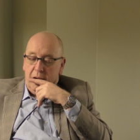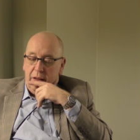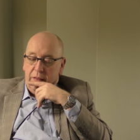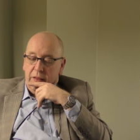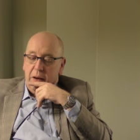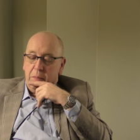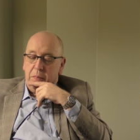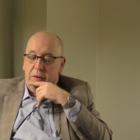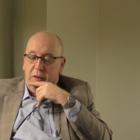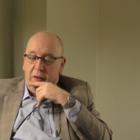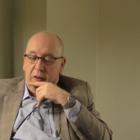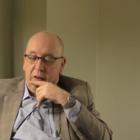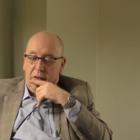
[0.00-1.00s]
at that
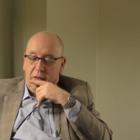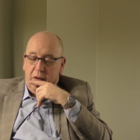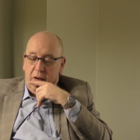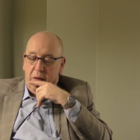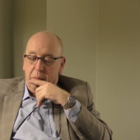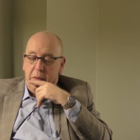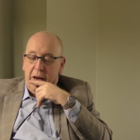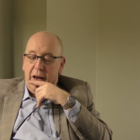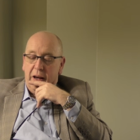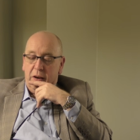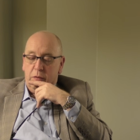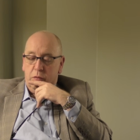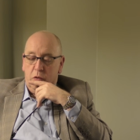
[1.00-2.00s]
particular time,
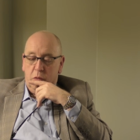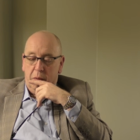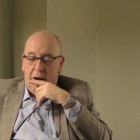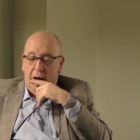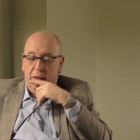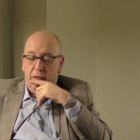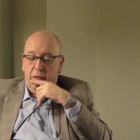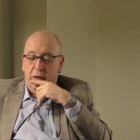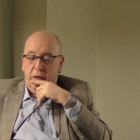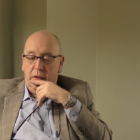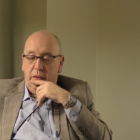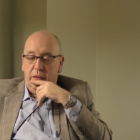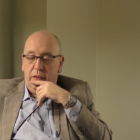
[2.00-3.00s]
had a format that
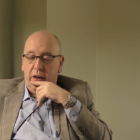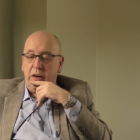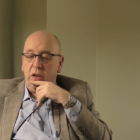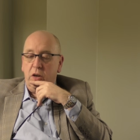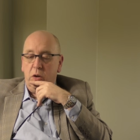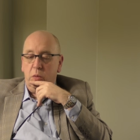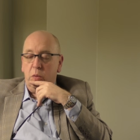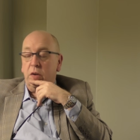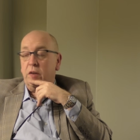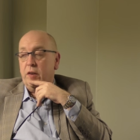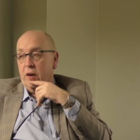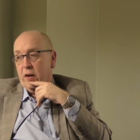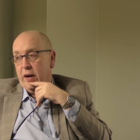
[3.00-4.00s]
they knew was
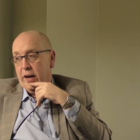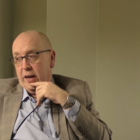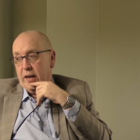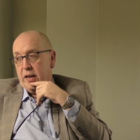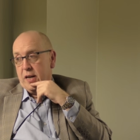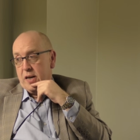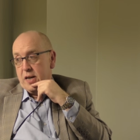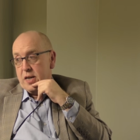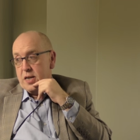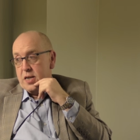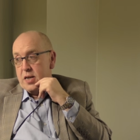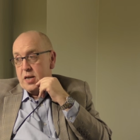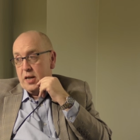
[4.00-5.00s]
dying.
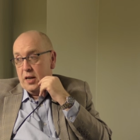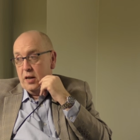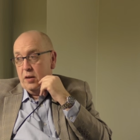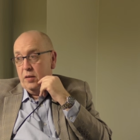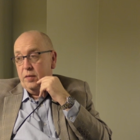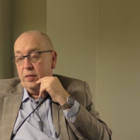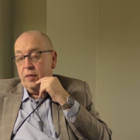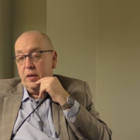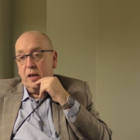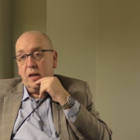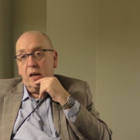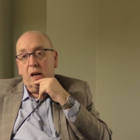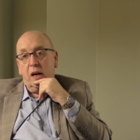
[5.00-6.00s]
You know,
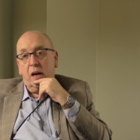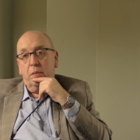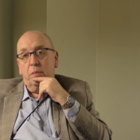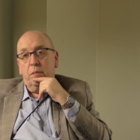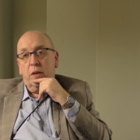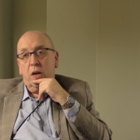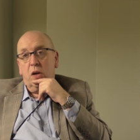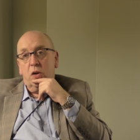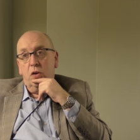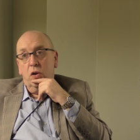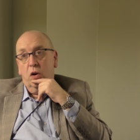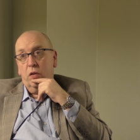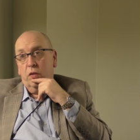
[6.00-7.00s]
um,
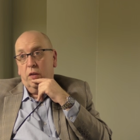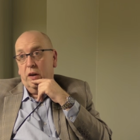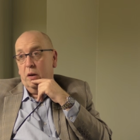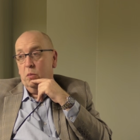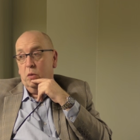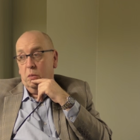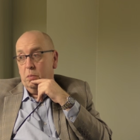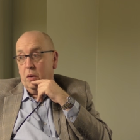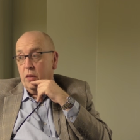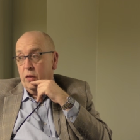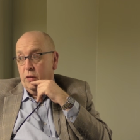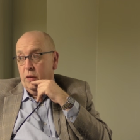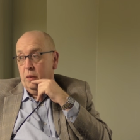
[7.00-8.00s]
not that it would have
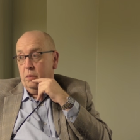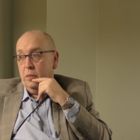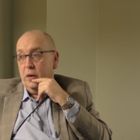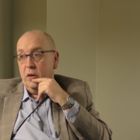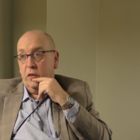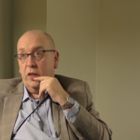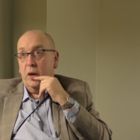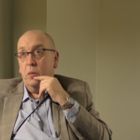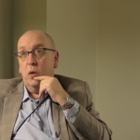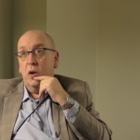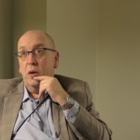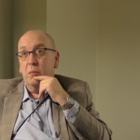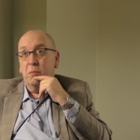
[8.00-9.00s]
bothered them because they
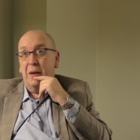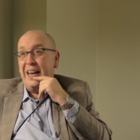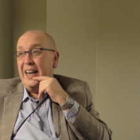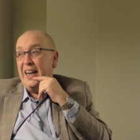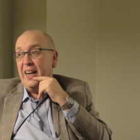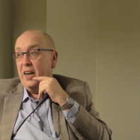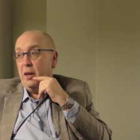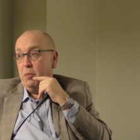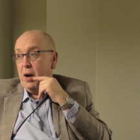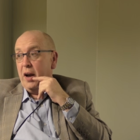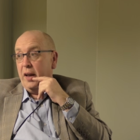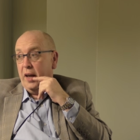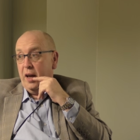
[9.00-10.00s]
weren't making any
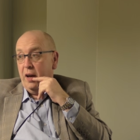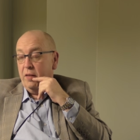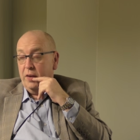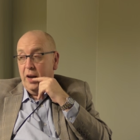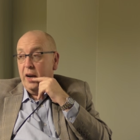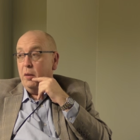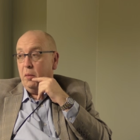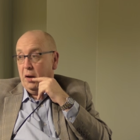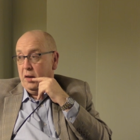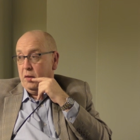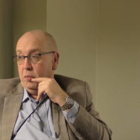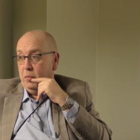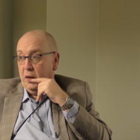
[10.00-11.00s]
money out of it
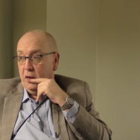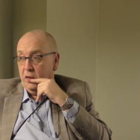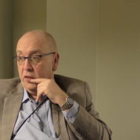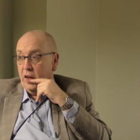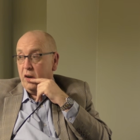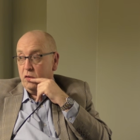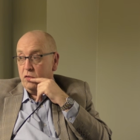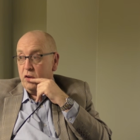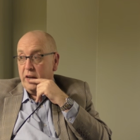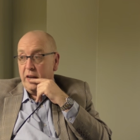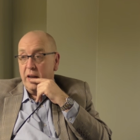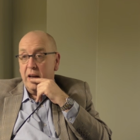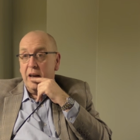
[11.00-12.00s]
anyway because they'd
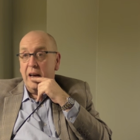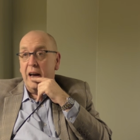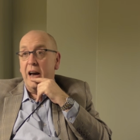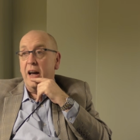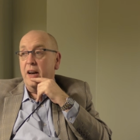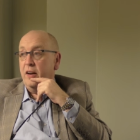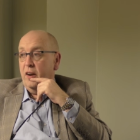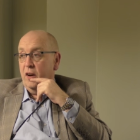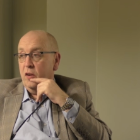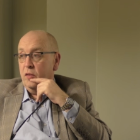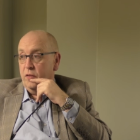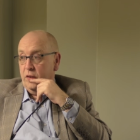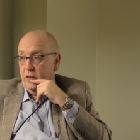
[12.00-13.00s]
already handed
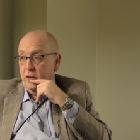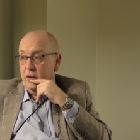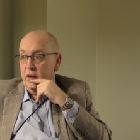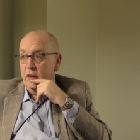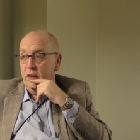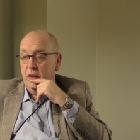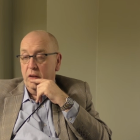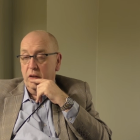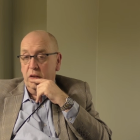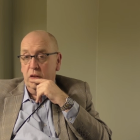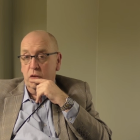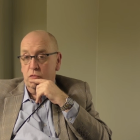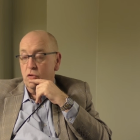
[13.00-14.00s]
over the, the,
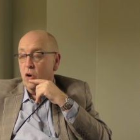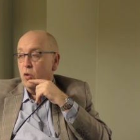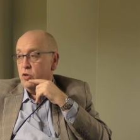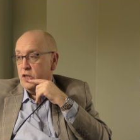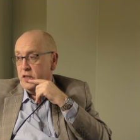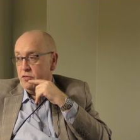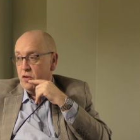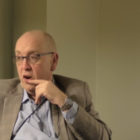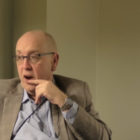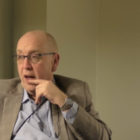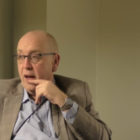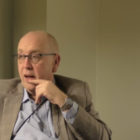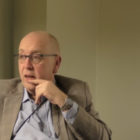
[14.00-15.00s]
the royalty
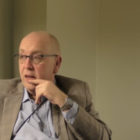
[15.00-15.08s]
right